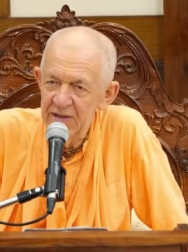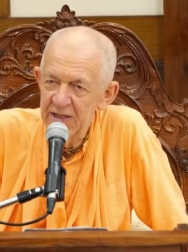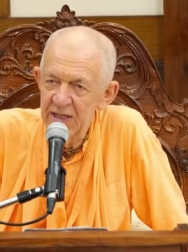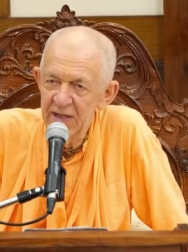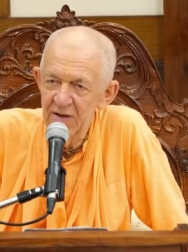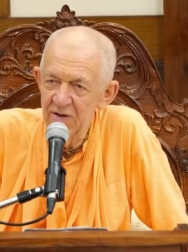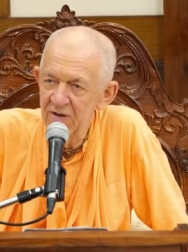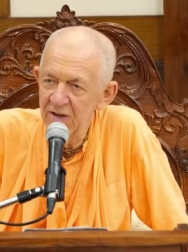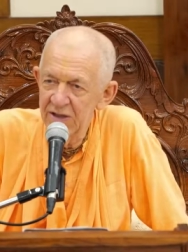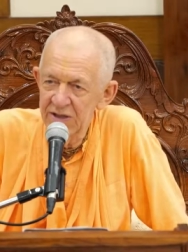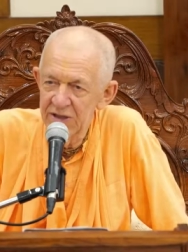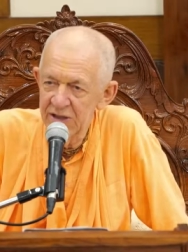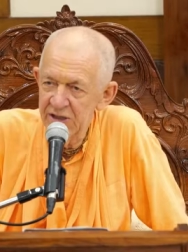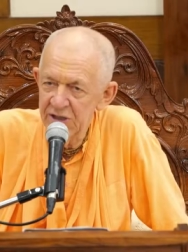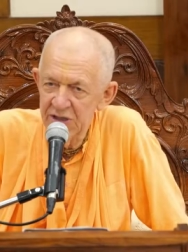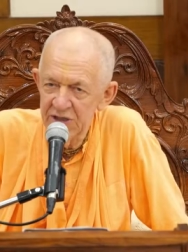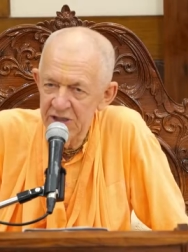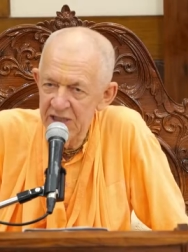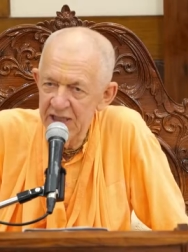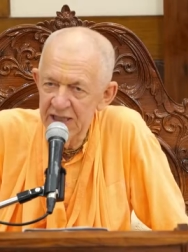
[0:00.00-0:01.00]
Then Lord
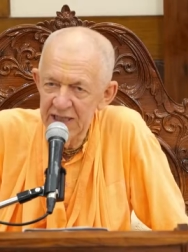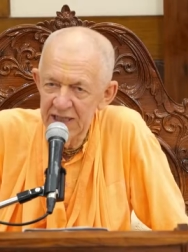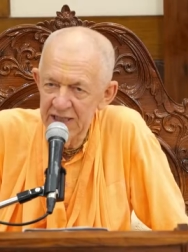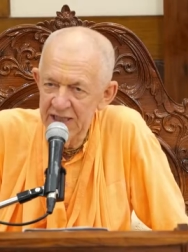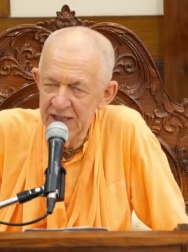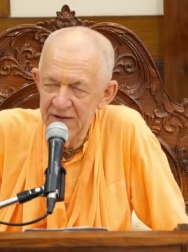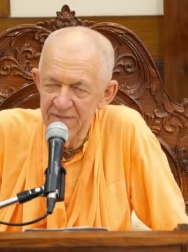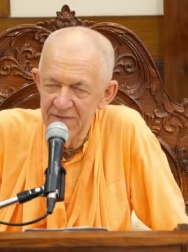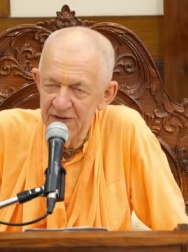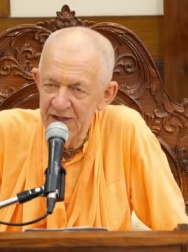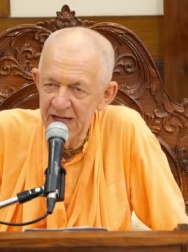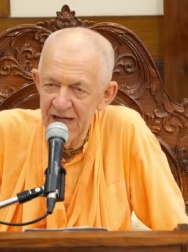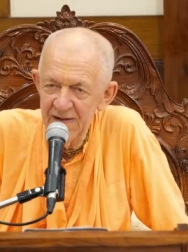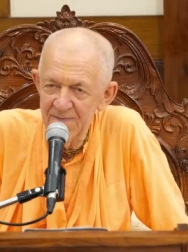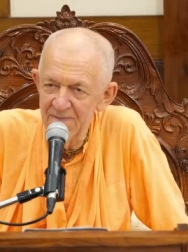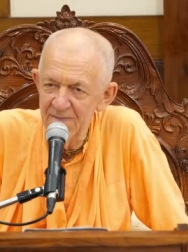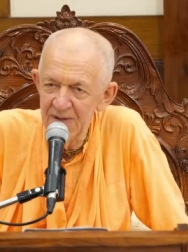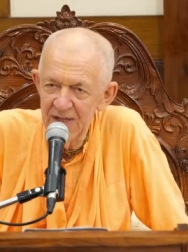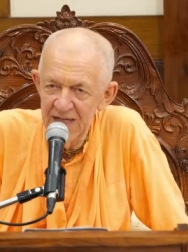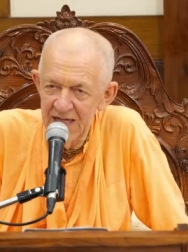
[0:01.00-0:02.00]
Nrsingadev
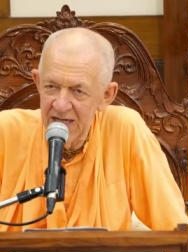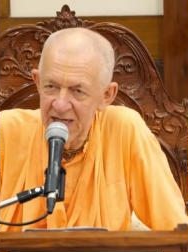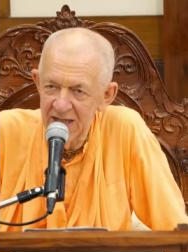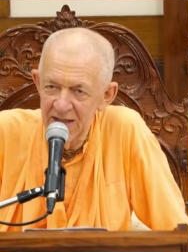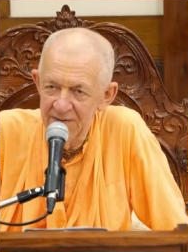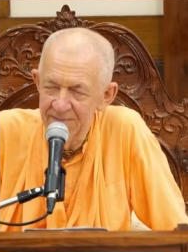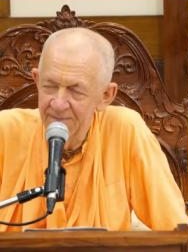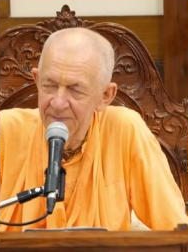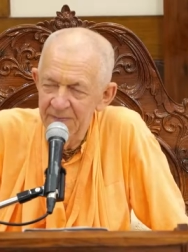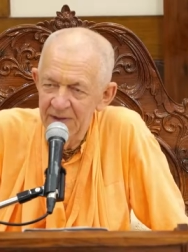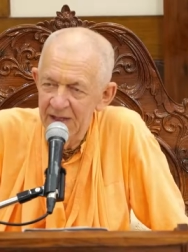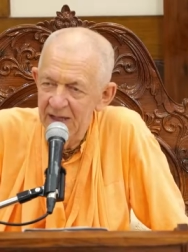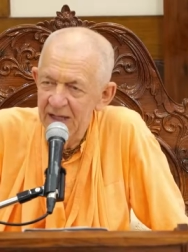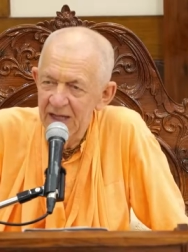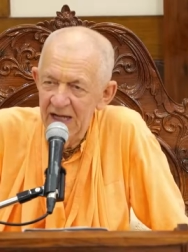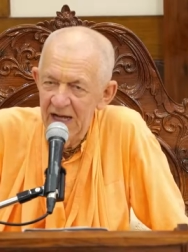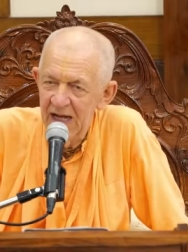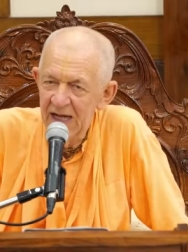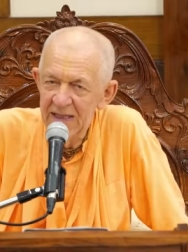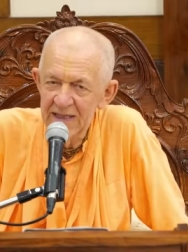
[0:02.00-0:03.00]
came there
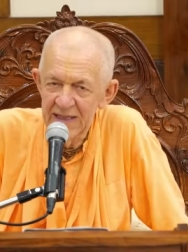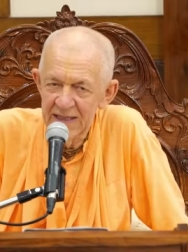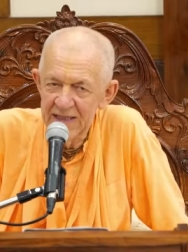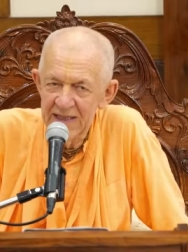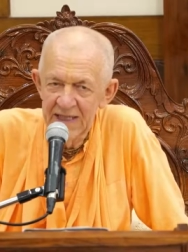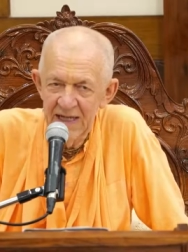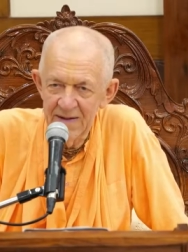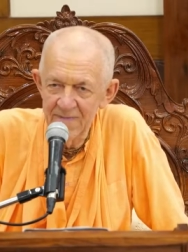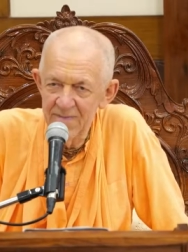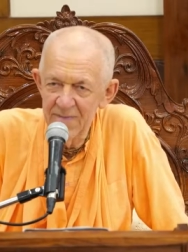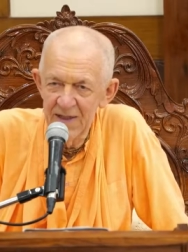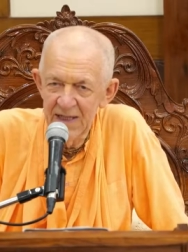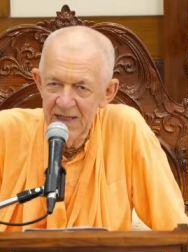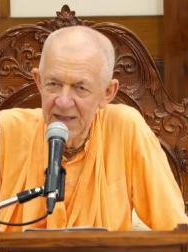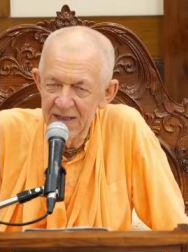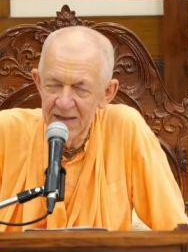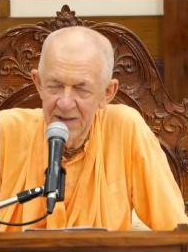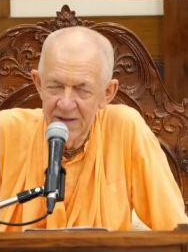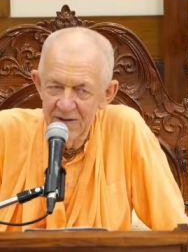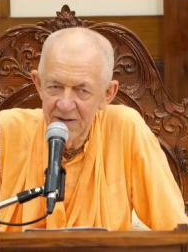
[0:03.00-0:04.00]
and he came
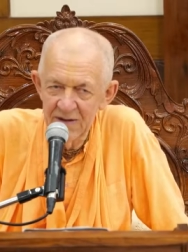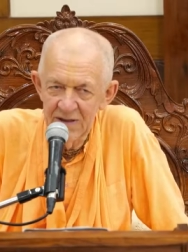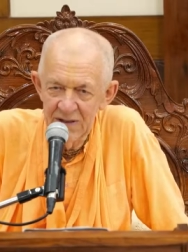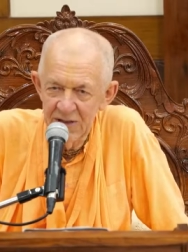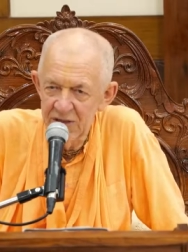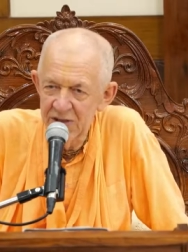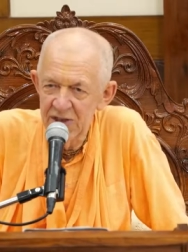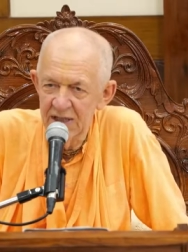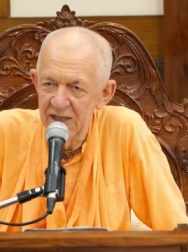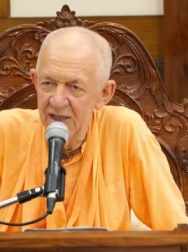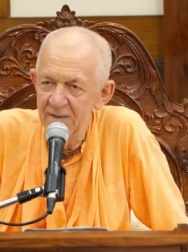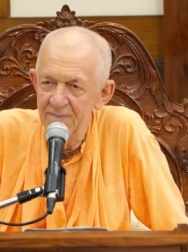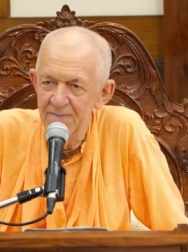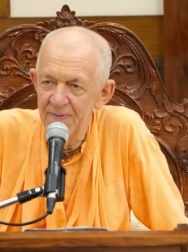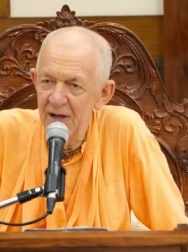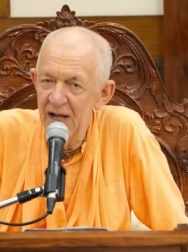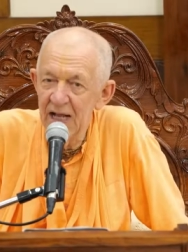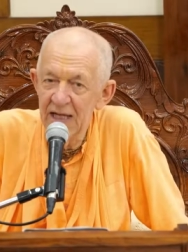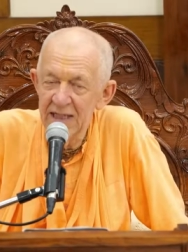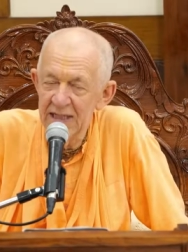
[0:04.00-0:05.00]
there to
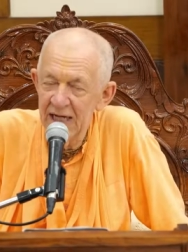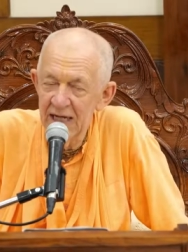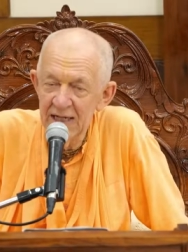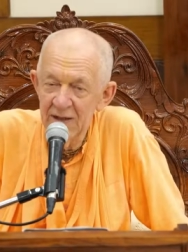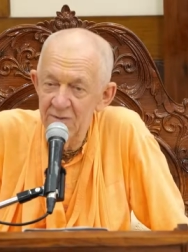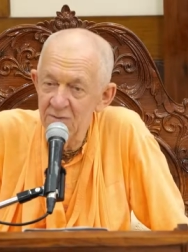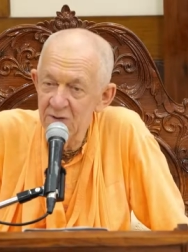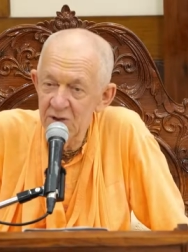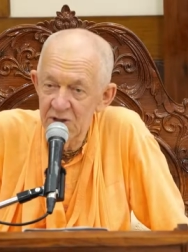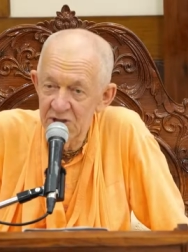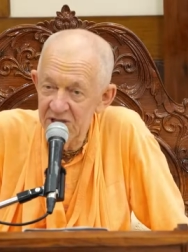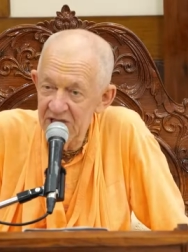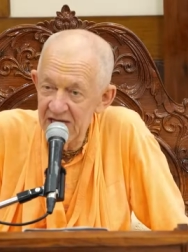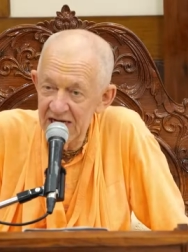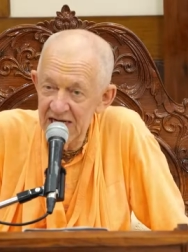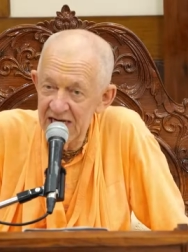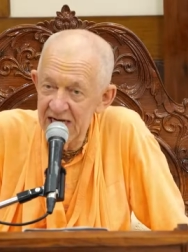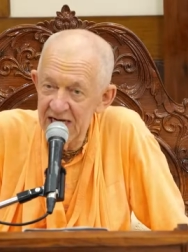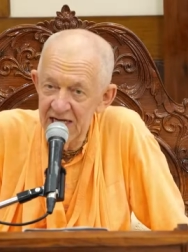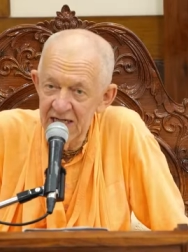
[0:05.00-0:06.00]
Nrsingapali and it was
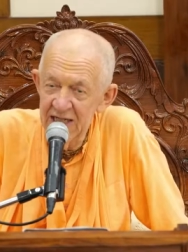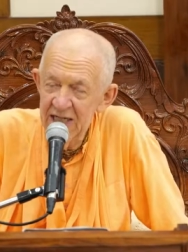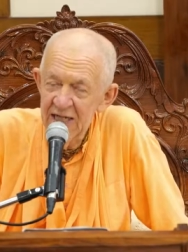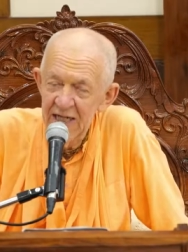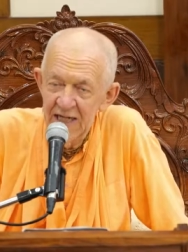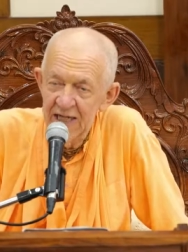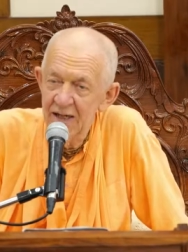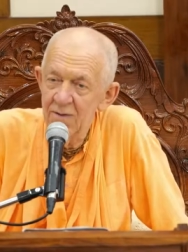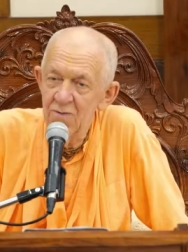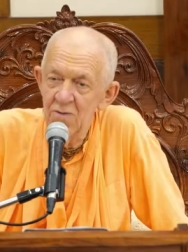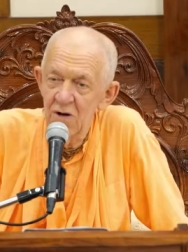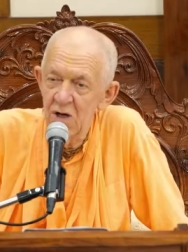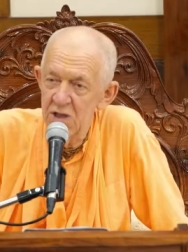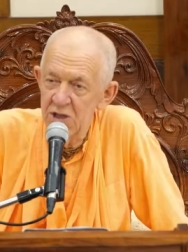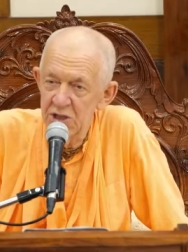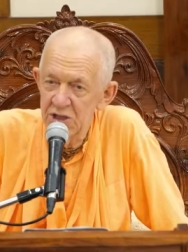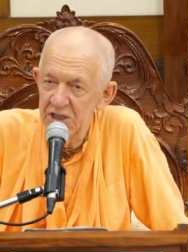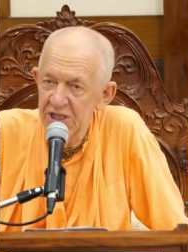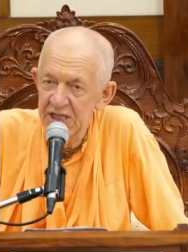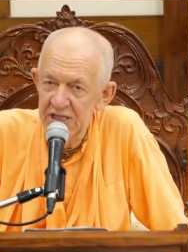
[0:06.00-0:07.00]
there he
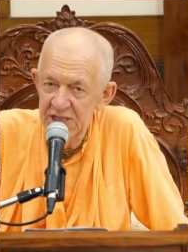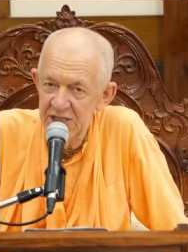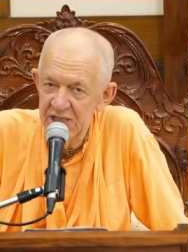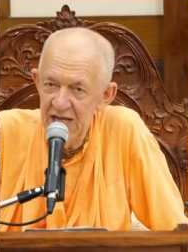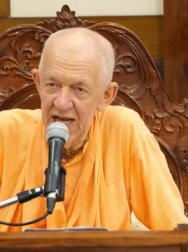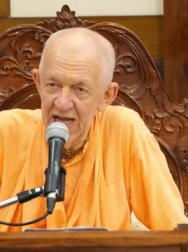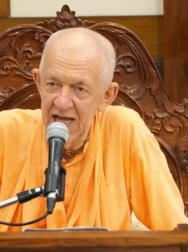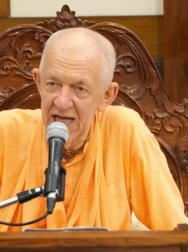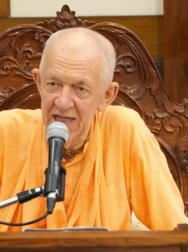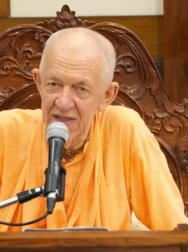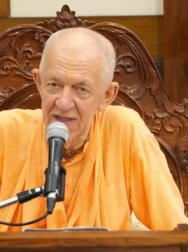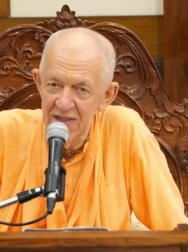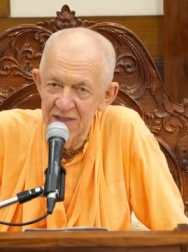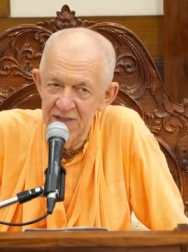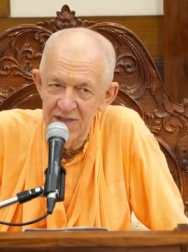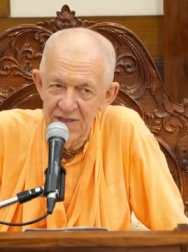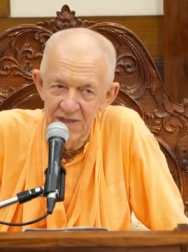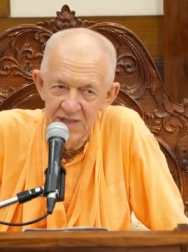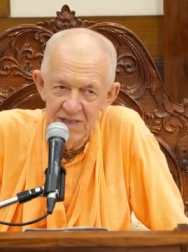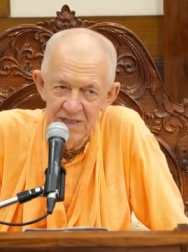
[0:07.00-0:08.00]
washed his
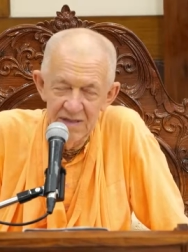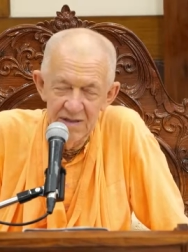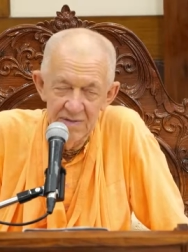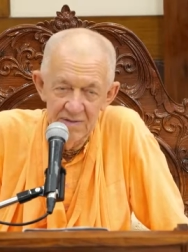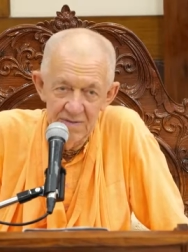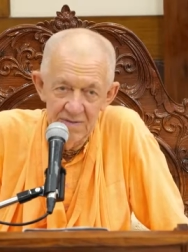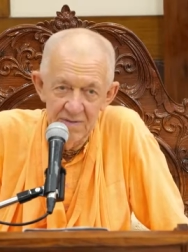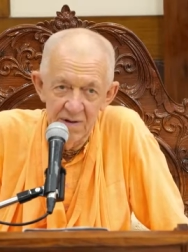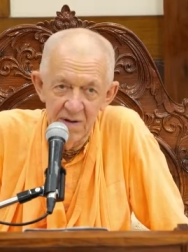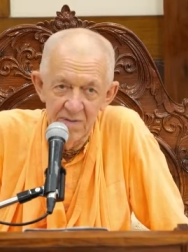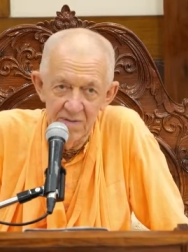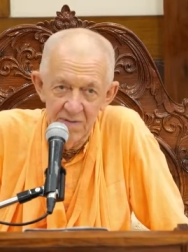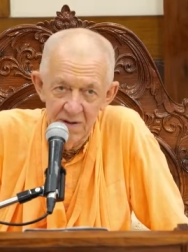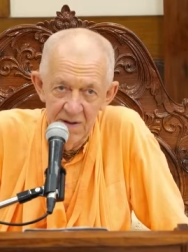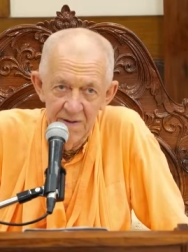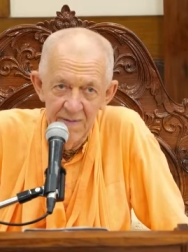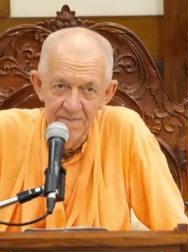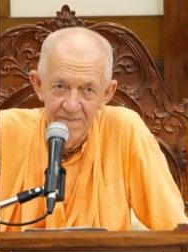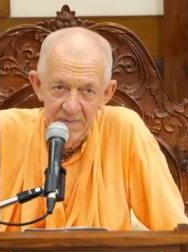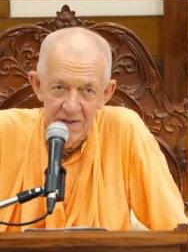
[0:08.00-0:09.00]
hands.
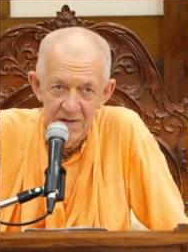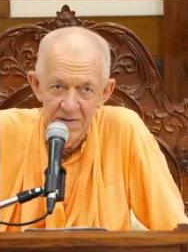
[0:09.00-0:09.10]
Well,